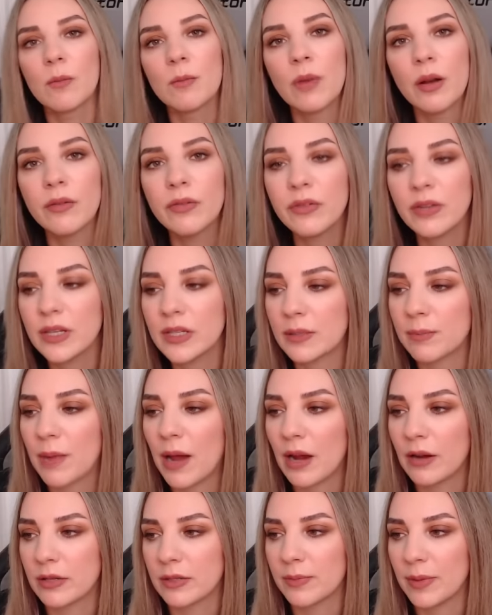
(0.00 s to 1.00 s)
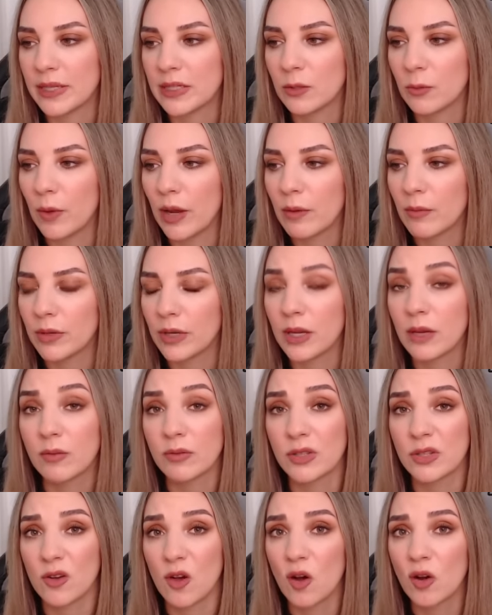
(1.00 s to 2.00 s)
Both of his parents passed away when he
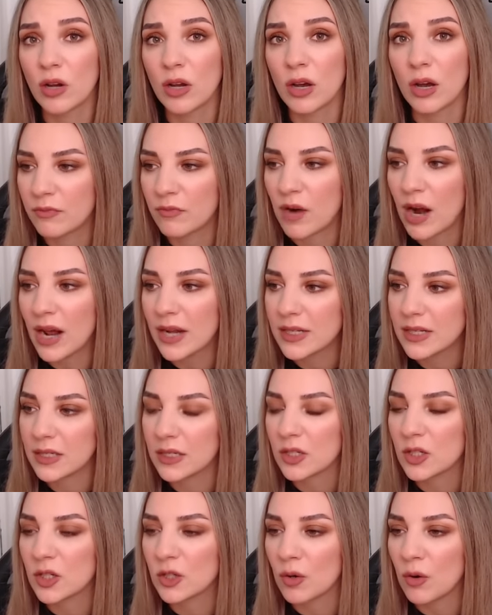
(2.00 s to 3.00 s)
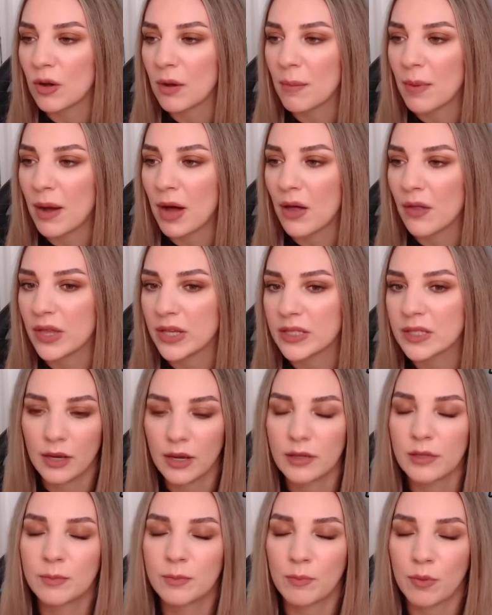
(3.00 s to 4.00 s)
was younger. Writing a song about this
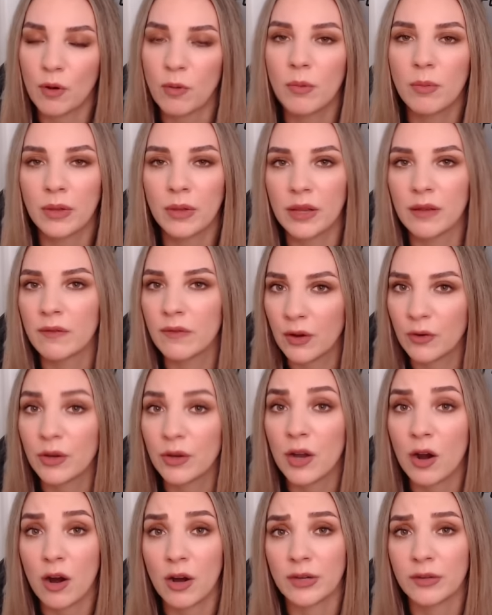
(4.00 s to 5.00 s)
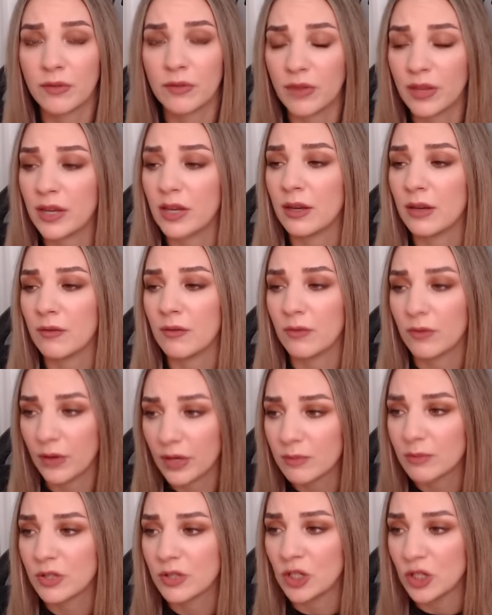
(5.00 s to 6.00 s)
is probably a very hard thing for
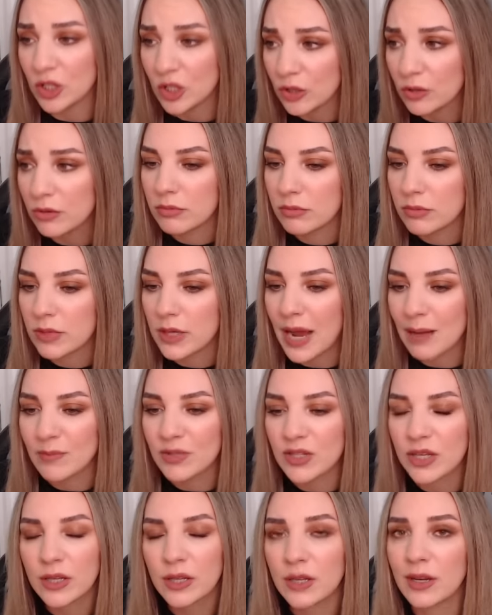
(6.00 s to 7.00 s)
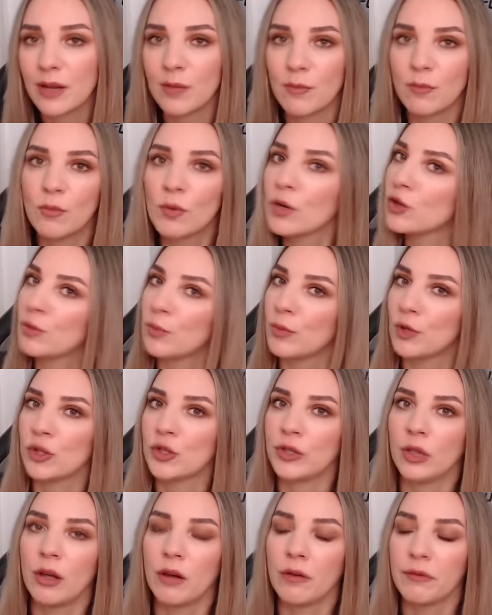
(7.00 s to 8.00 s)
him to do. Yeah, I'm so sending him much,
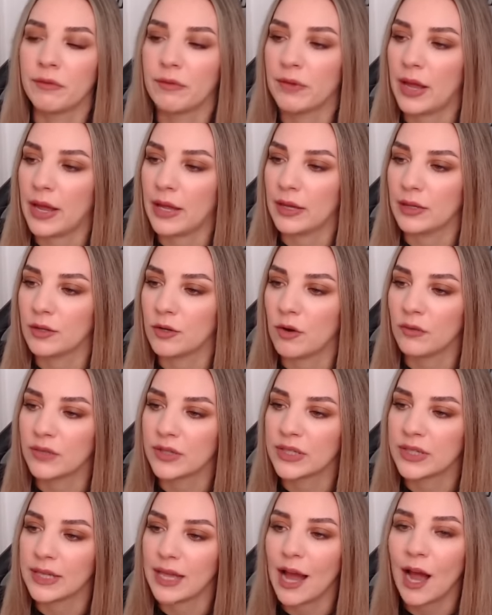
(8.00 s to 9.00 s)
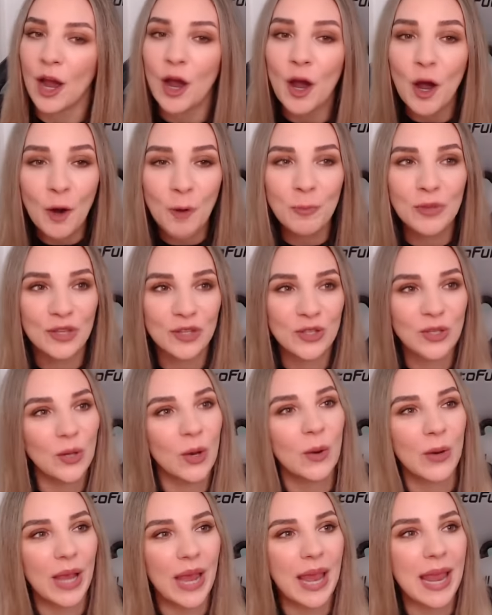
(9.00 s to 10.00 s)
much love. And obviously, I hope the
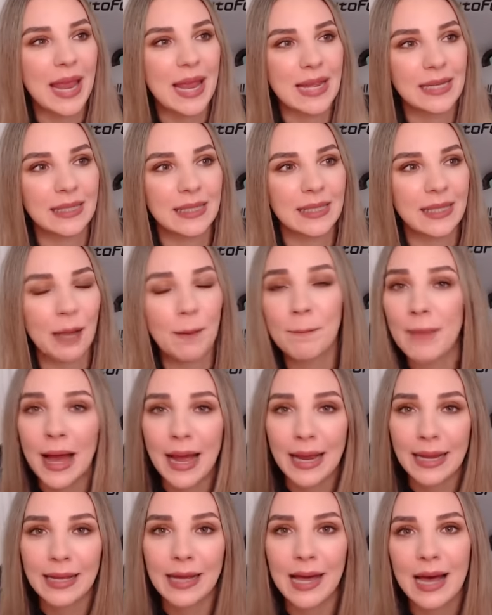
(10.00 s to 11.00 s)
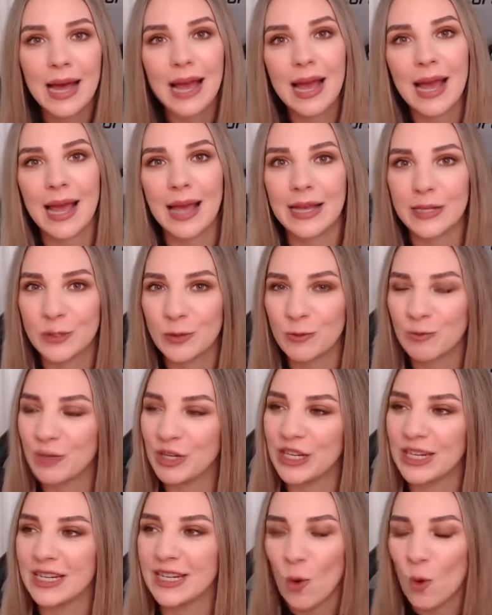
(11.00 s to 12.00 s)
song is a banger and
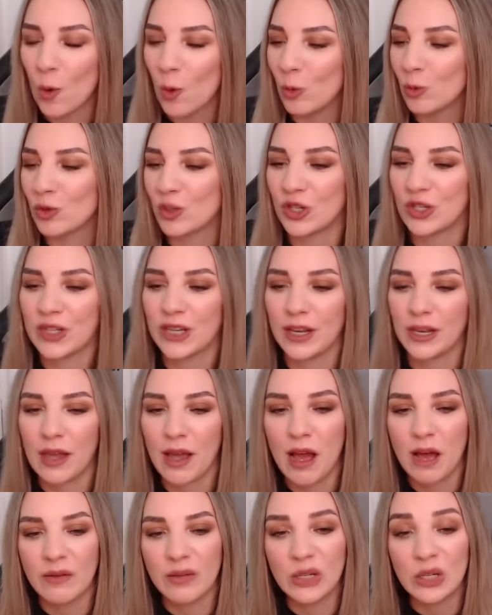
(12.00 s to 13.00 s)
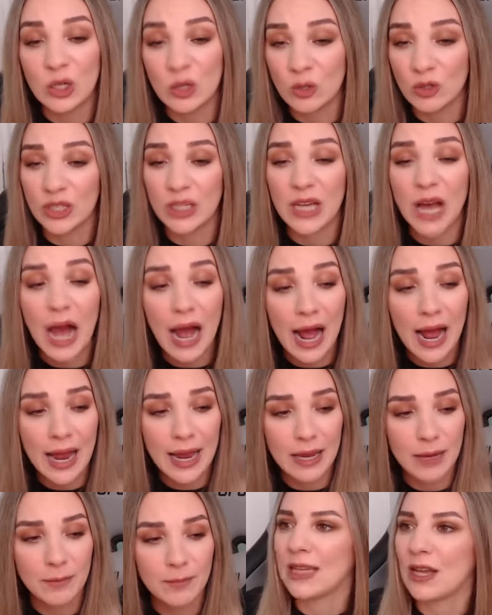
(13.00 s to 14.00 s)
we all just gonna have a good
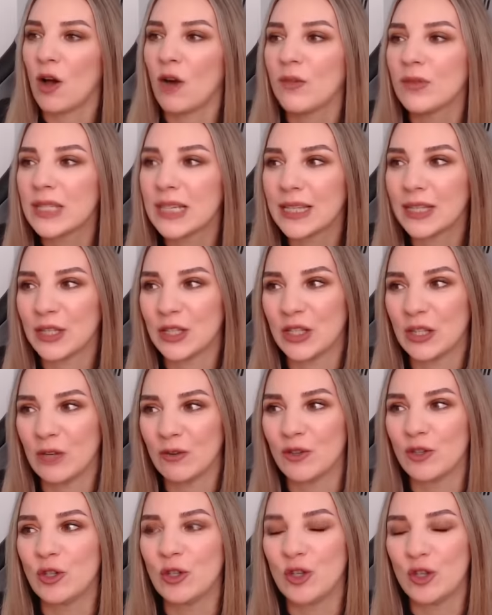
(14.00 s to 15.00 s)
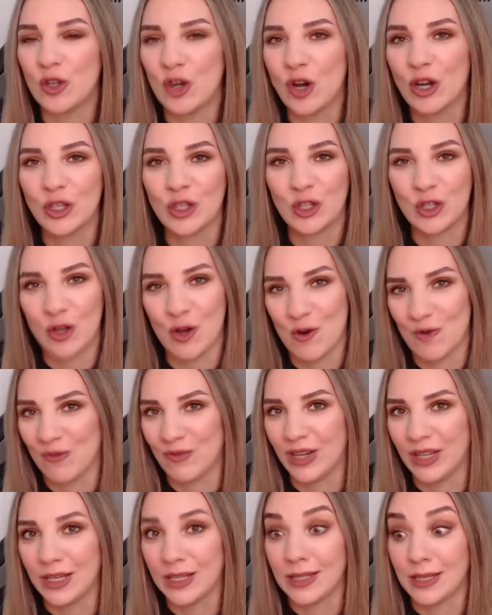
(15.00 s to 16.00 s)
time. Obviously, the song just got
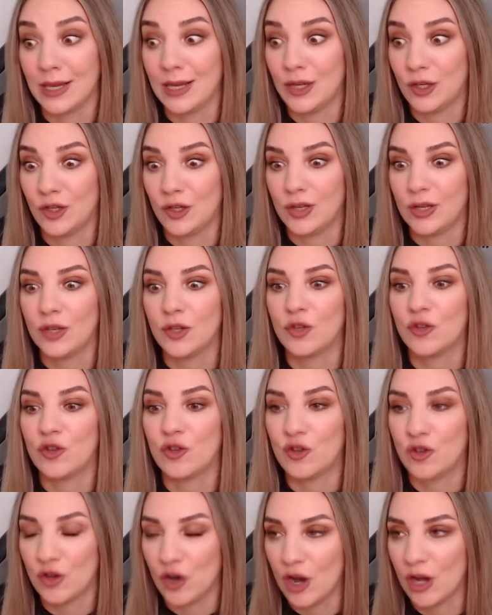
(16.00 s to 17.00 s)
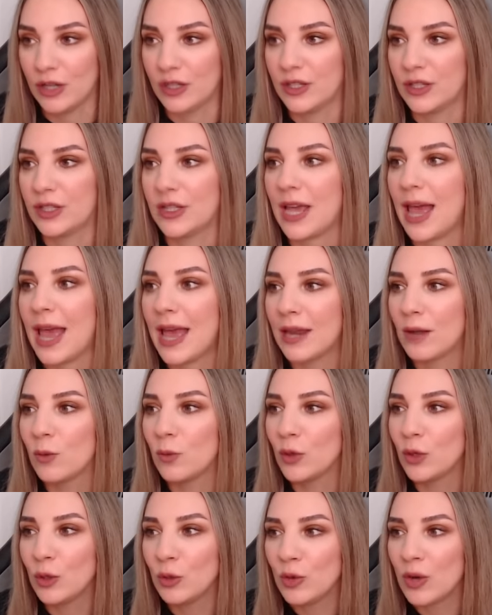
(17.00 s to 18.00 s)
released, literally just.
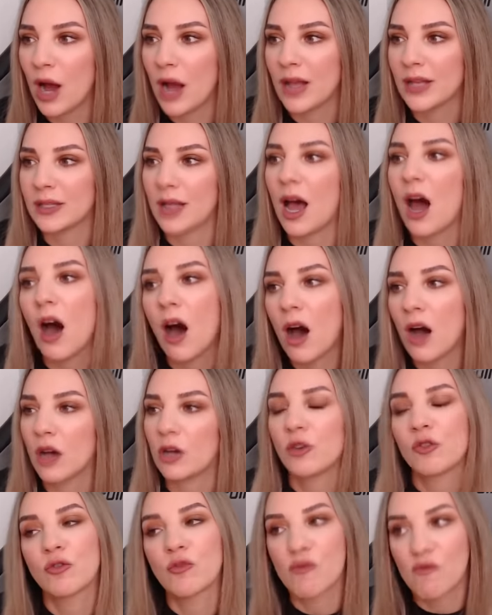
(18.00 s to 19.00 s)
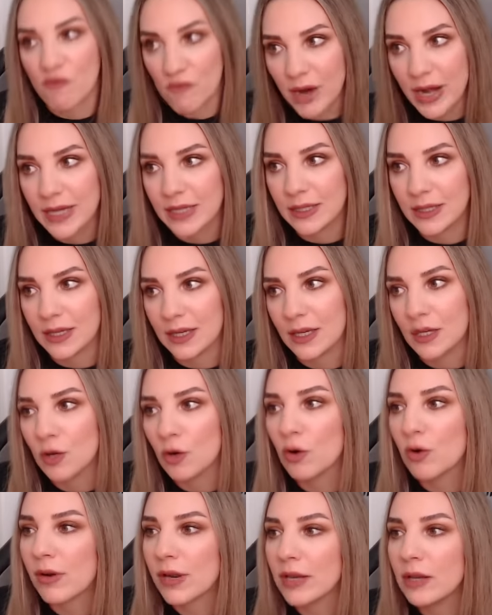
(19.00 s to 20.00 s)
And you guys are crazy.
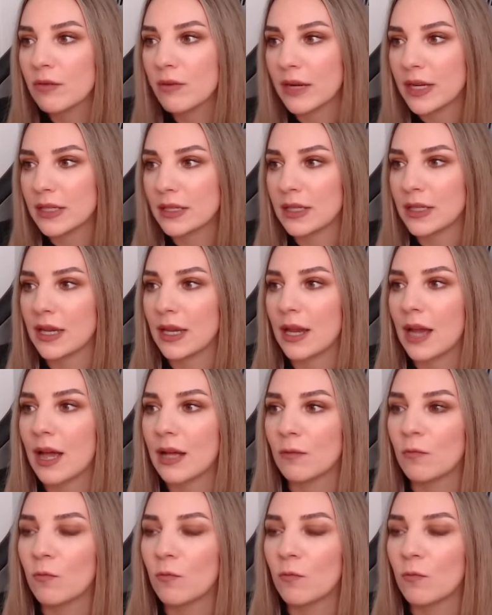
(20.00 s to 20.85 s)
You're already rating it at